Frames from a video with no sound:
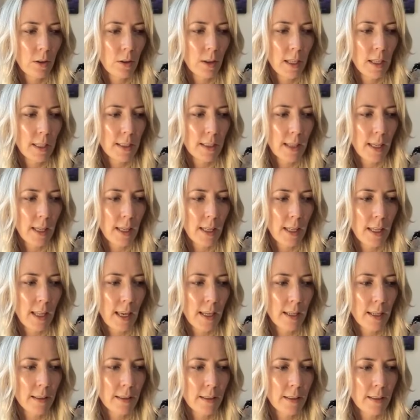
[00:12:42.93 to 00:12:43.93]
it's like
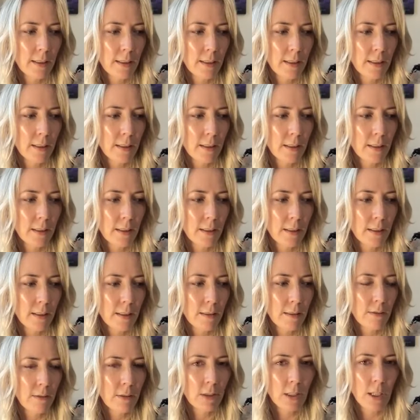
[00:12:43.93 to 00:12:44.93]
that
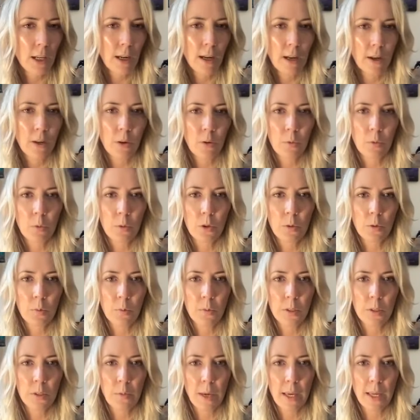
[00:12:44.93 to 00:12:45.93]
dark
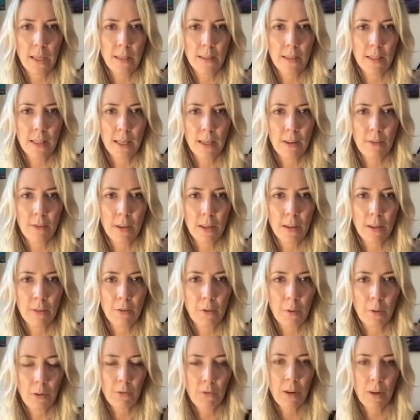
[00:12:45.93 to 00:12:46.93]
womb space, even
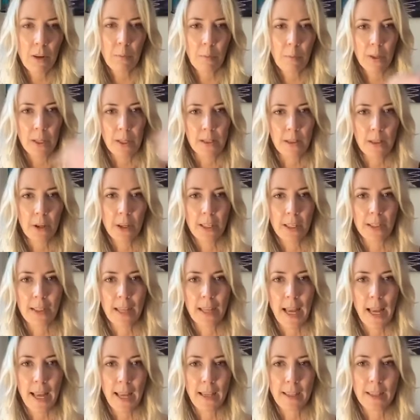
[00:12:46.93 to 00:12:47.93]
if we flip this on its
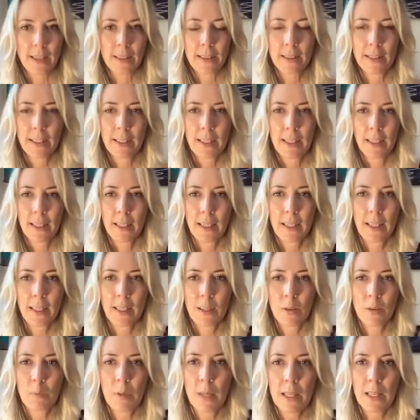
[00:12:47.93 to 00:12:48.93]
head,
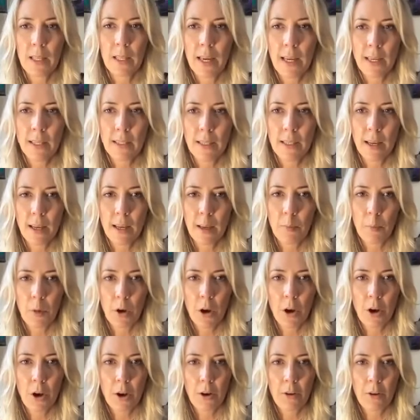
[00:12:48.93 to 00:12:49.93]
can be that
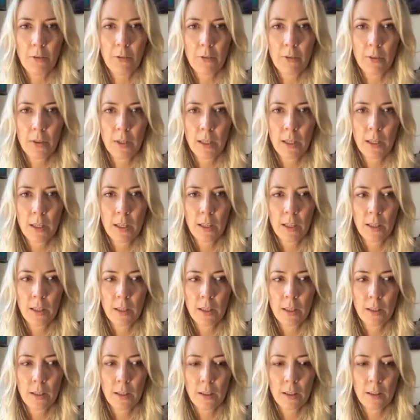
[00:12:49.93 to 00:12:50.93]
time of
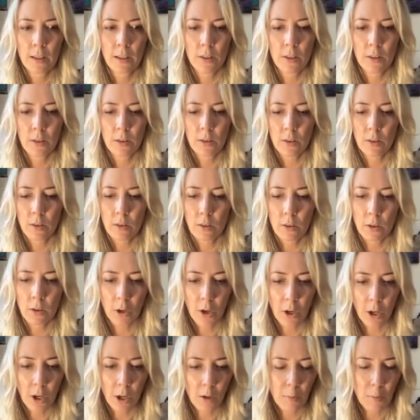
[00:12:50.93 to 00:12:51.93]
the
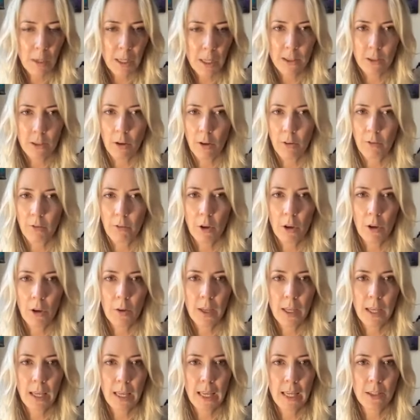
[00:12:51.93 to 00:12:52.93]
hermit, of
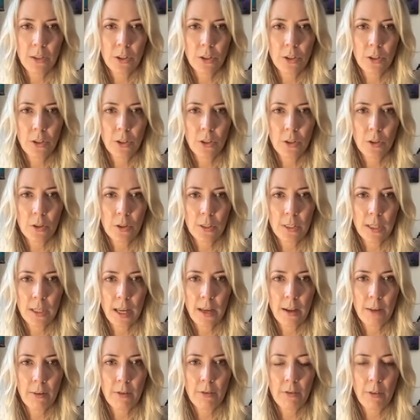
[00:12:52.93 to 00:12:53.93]
going into
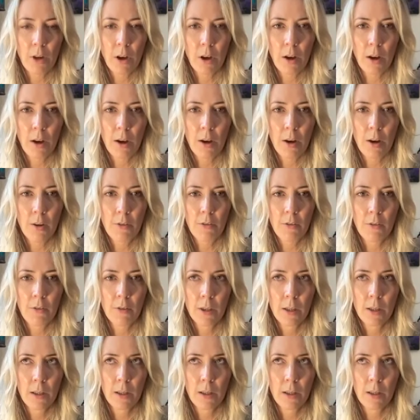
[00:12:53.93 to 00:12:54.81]
yourself, of